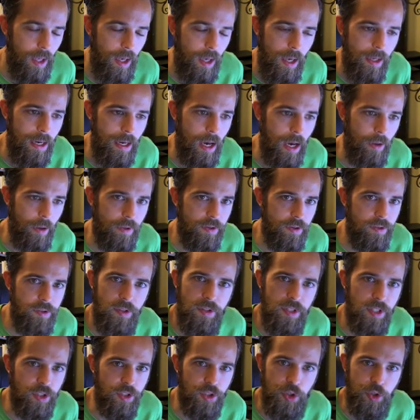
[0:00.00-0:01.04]
Now, this is
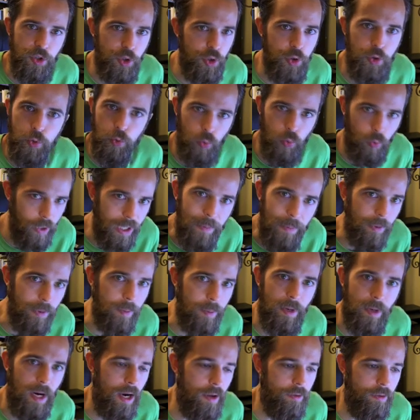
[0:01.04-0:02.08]
extremely
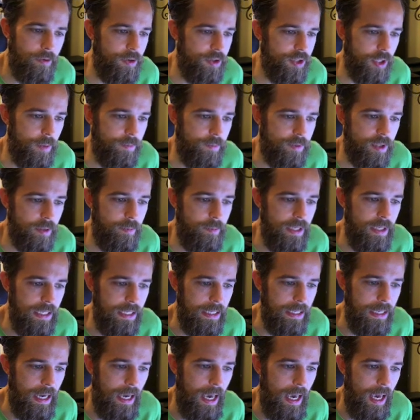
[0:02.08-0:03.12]
bothersome to
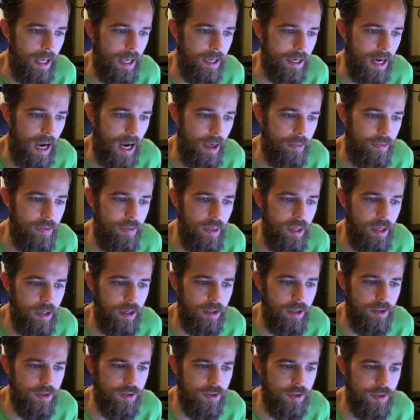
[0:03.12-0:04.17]
me, and I think
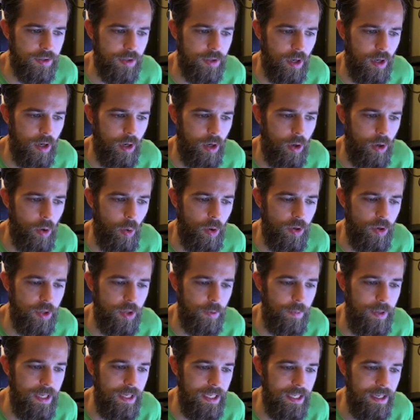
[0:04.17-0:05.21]
it's going to
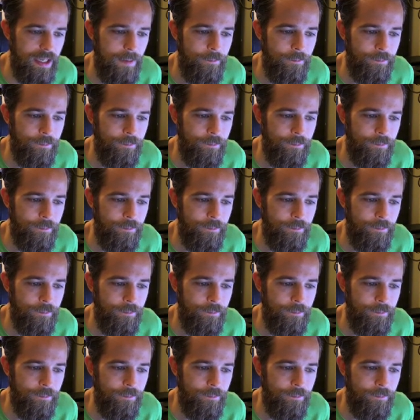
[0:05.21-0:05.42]
be